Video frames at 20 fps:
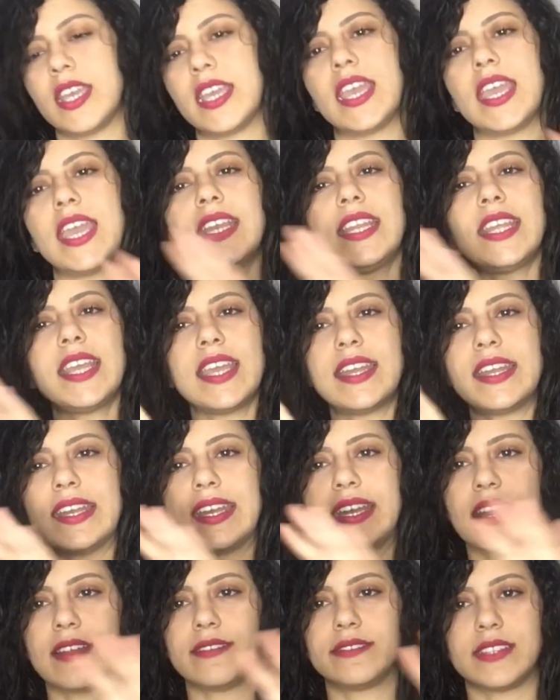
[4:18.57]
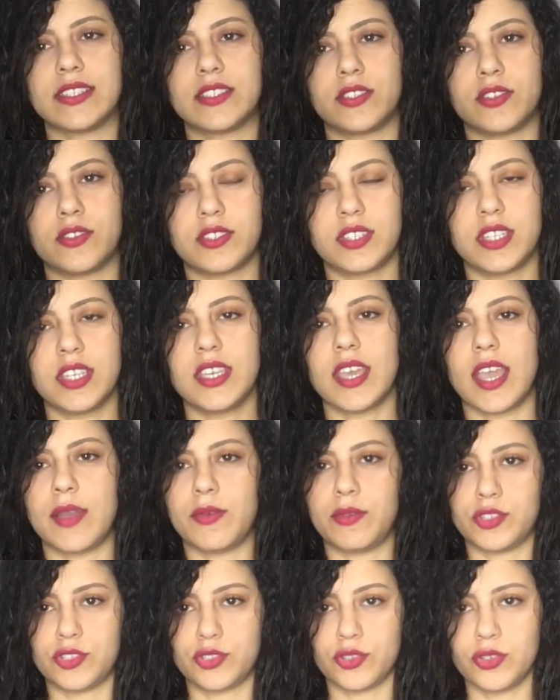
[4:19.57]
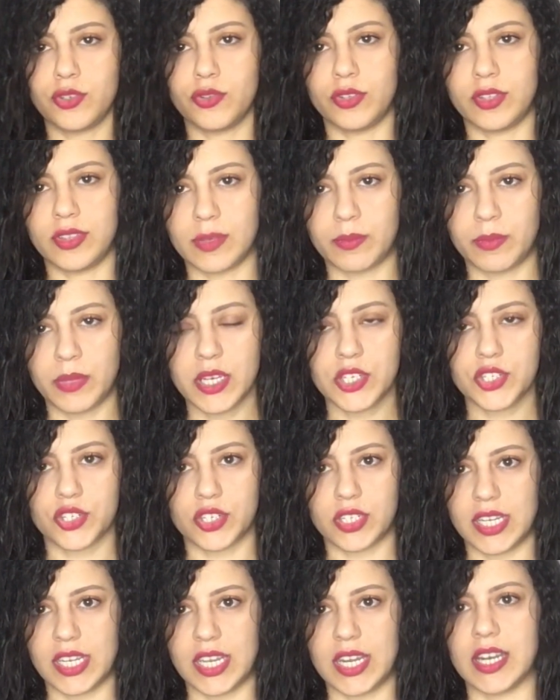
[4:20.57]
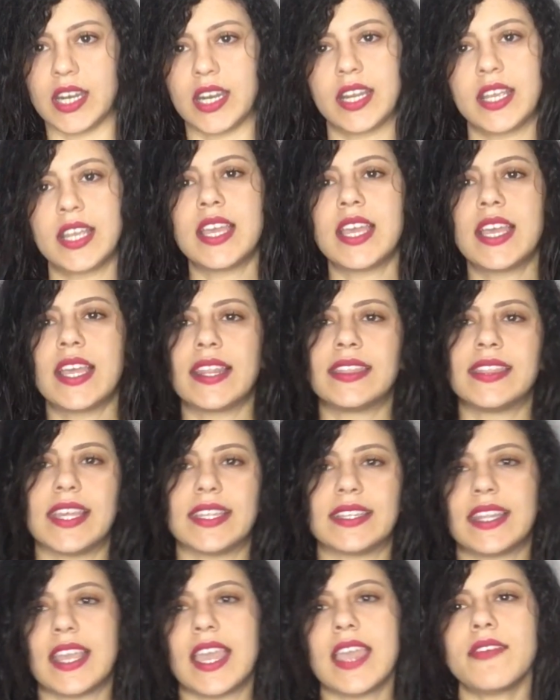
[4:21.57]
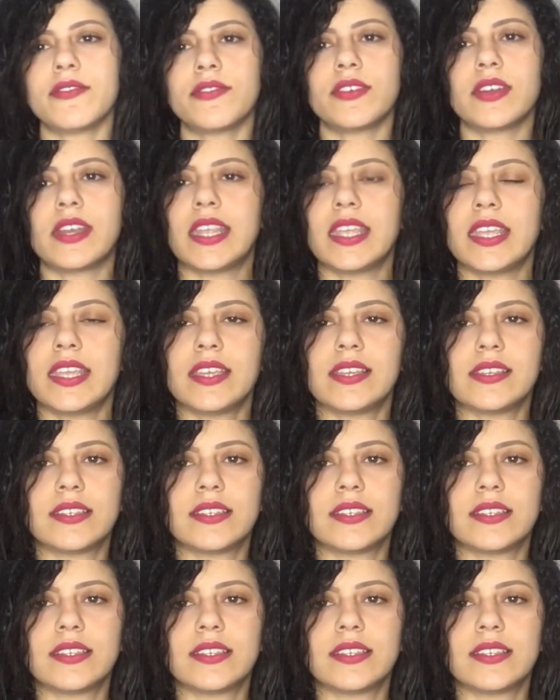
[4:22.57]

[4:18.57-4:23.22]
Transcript: any aircraft, as you see, I will show you in the picture here, that every